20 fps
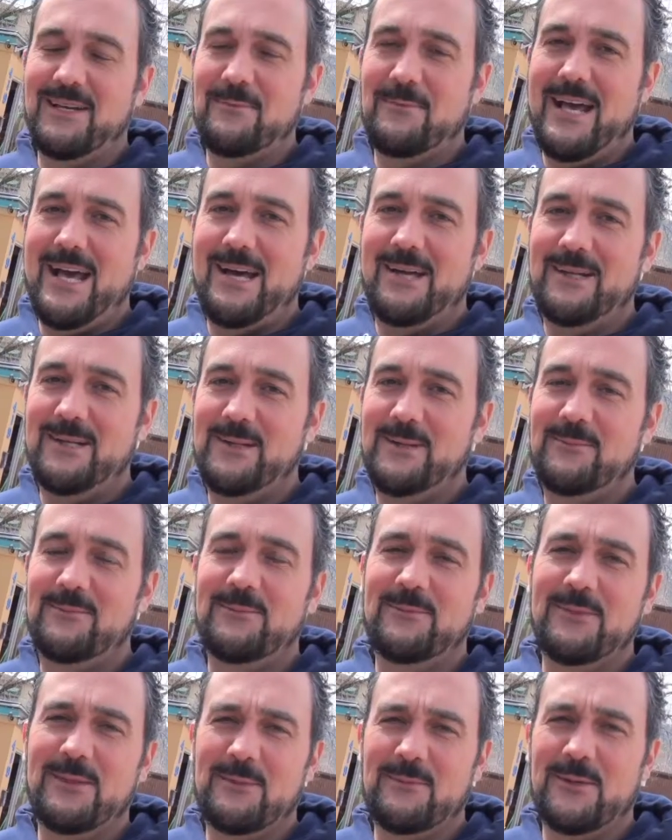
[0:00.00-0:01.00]
I'm Adam.
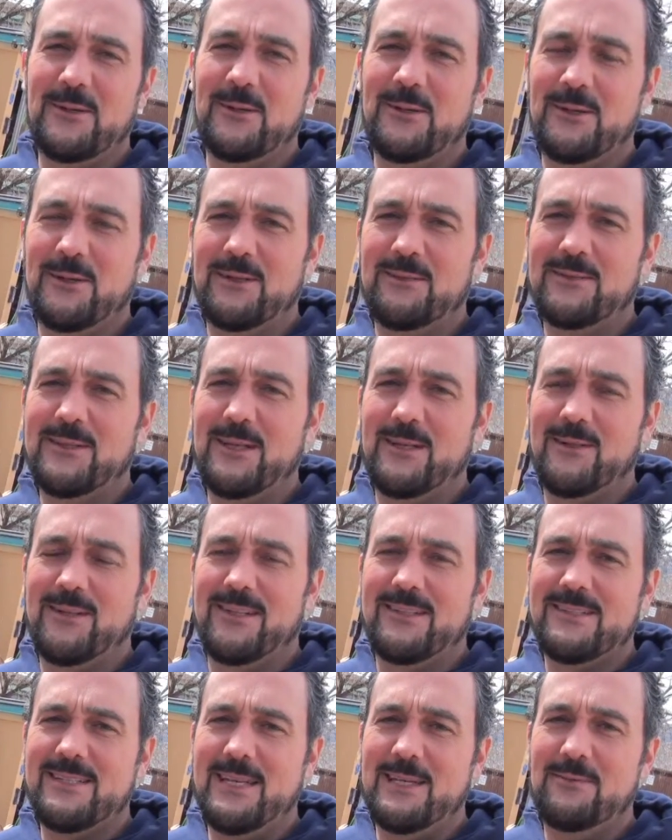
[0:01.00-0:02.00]
I'm the owner of
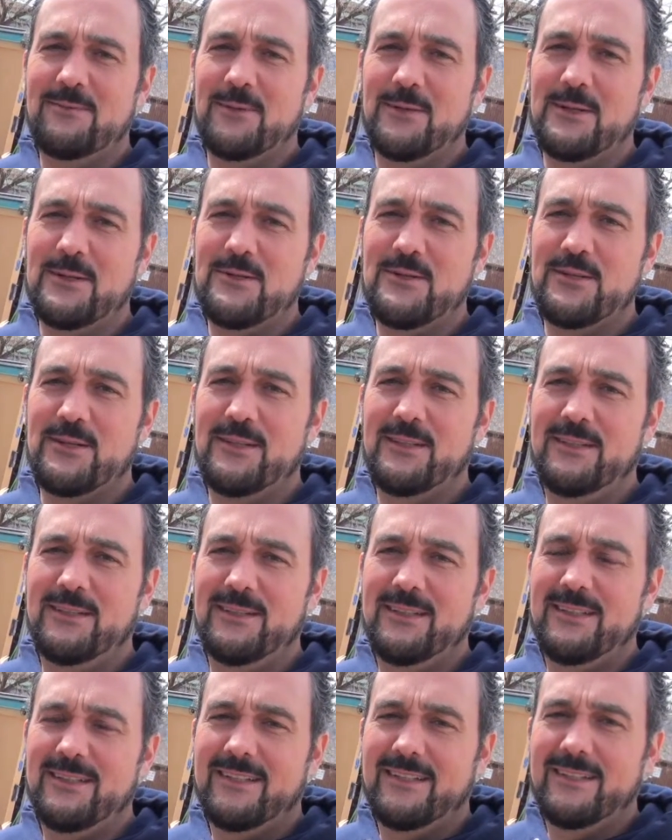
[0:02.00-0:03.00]
Colorado Ski Furniture.
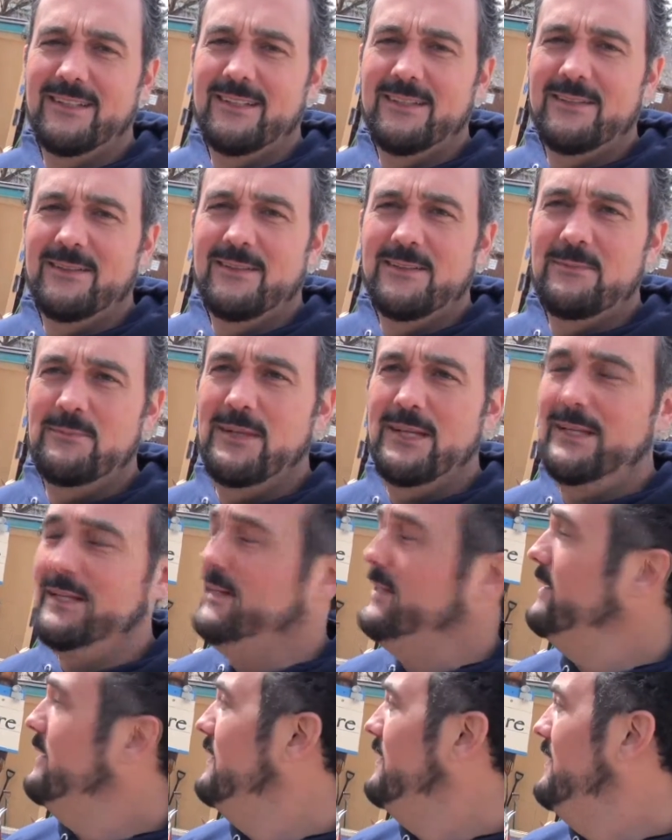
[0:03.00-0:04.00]
We've been
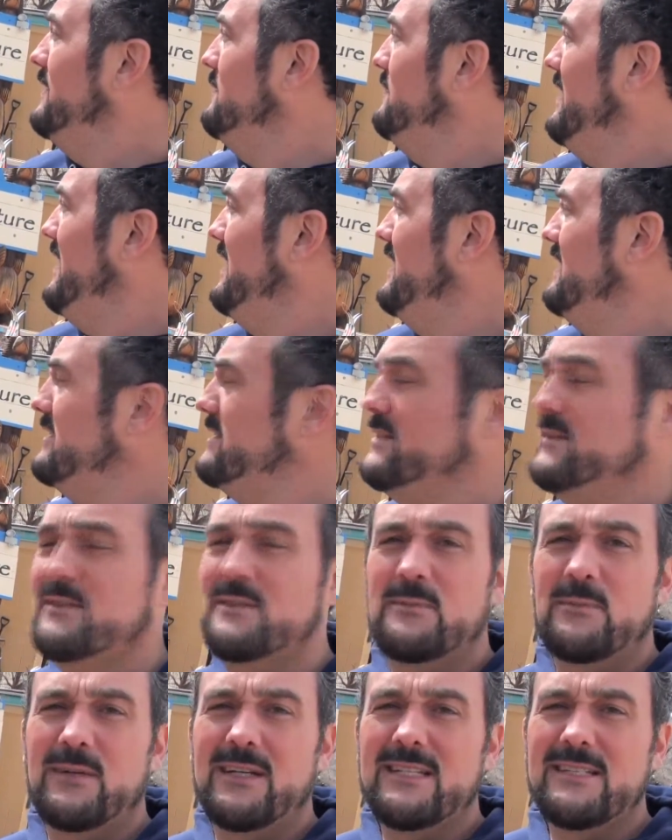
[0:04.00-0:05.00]
here in Manitou
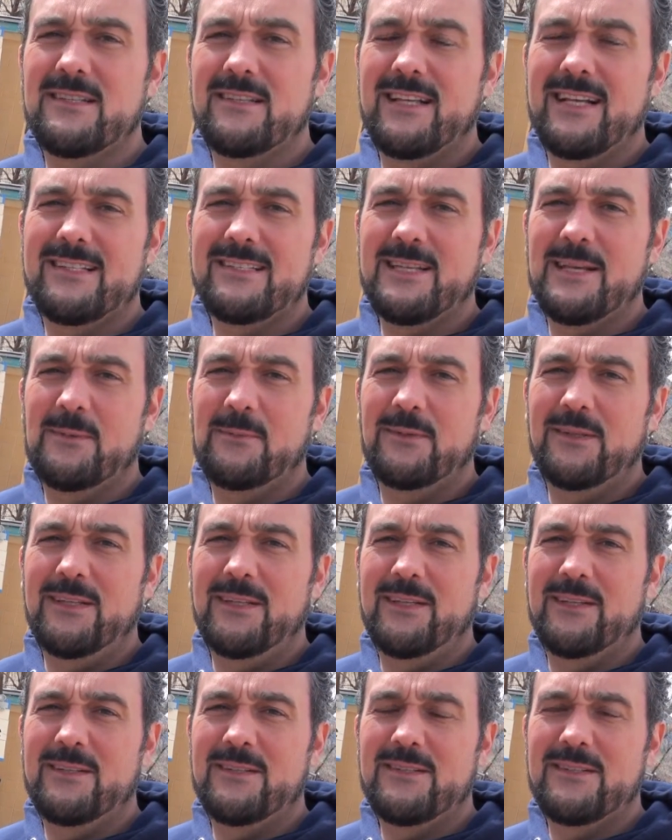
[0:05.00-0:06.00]
Springs the last couple of
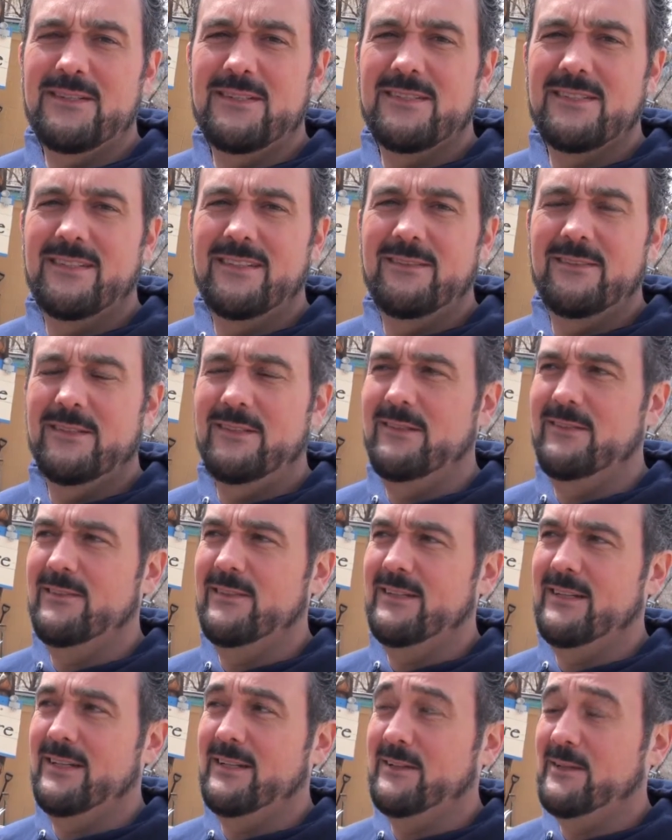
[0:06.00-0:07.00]
years. We've
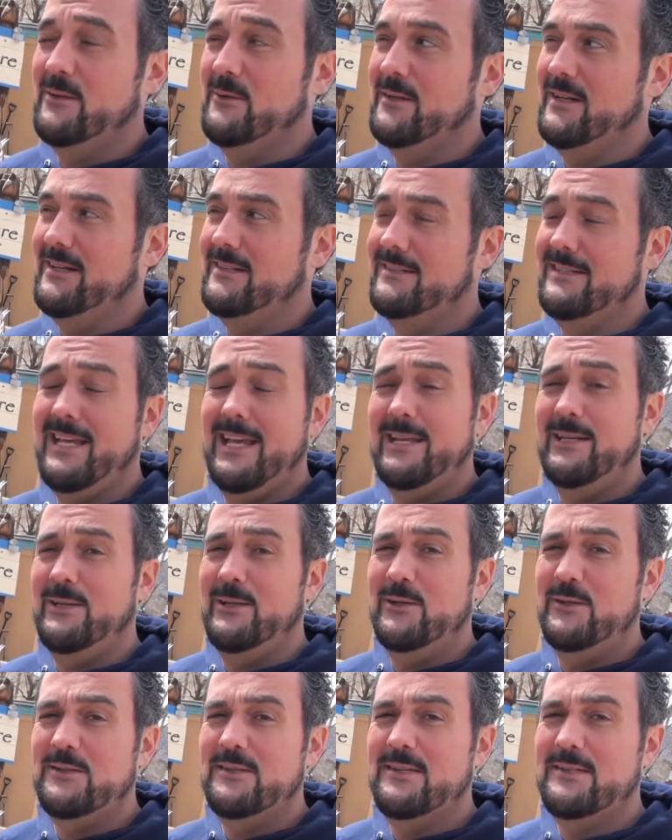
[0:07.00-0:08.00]
gone on 10
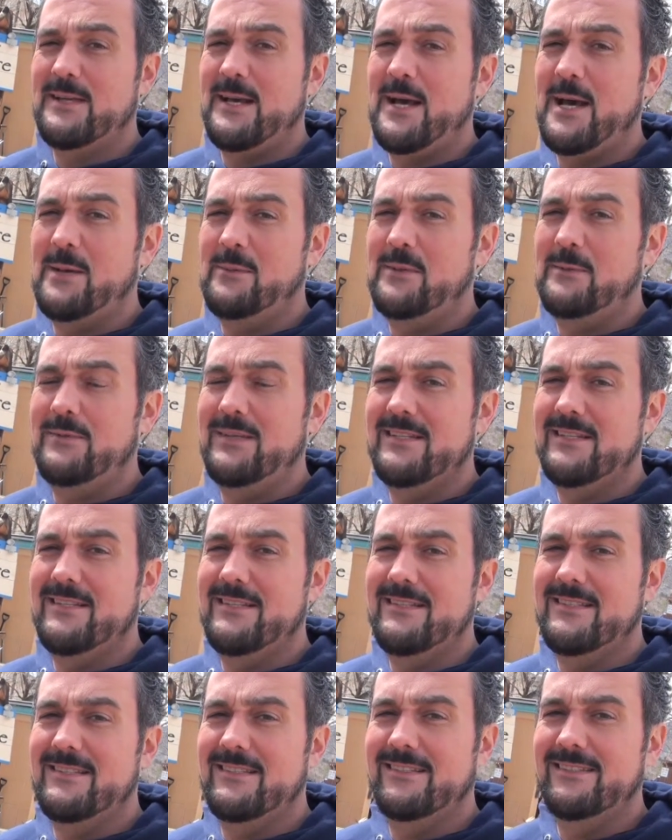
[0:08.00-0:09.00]
years as a hobby
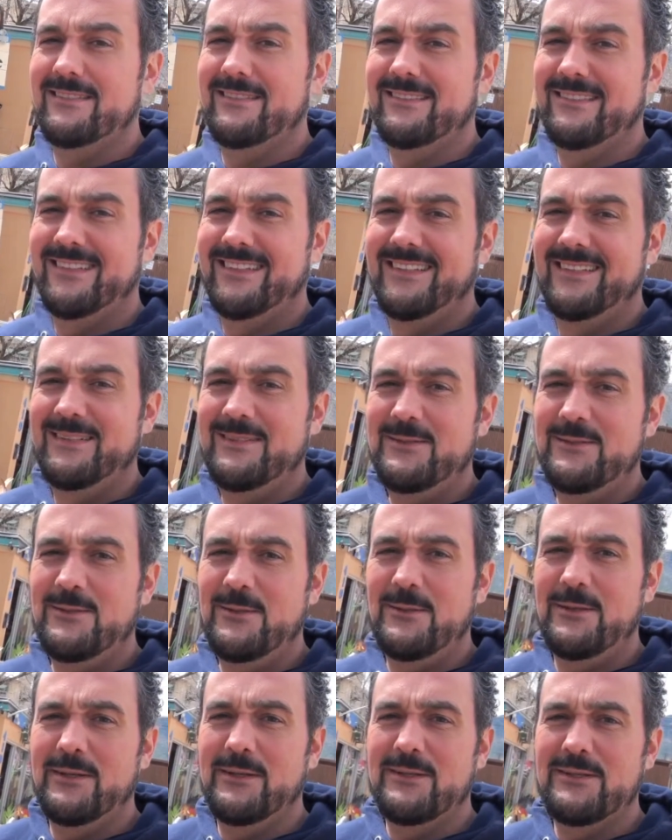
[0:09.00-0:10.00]
business and
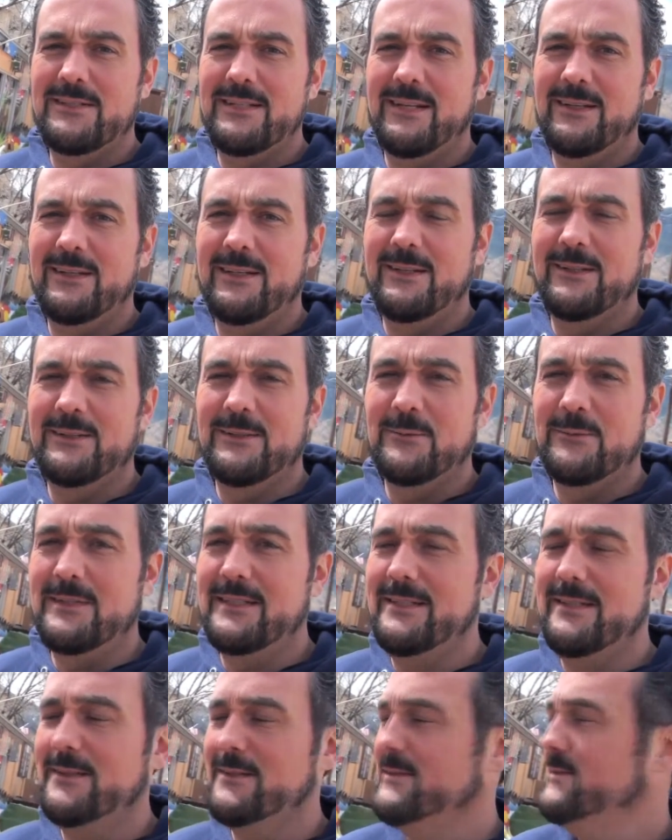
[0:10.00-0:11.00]
2 years down here at the
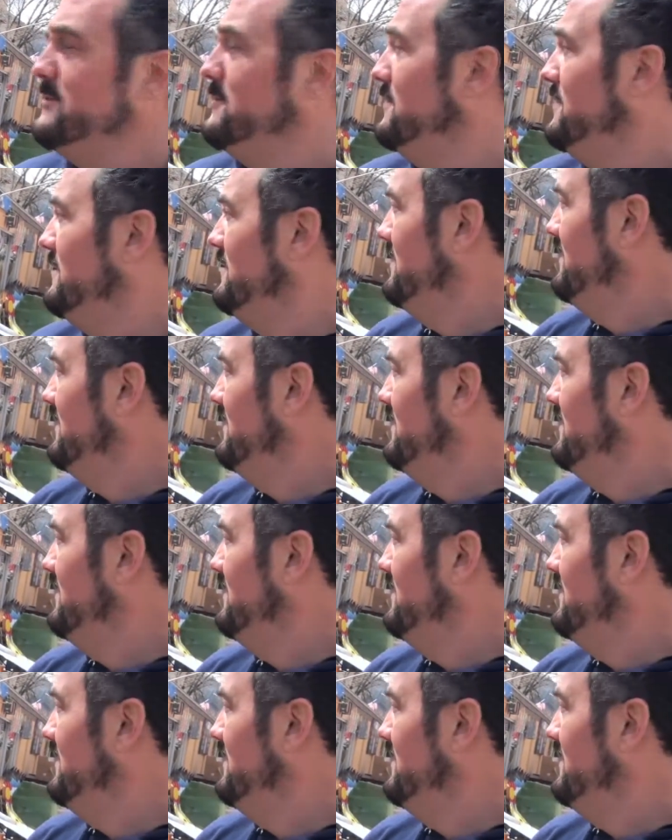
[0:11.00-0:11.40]
retail store.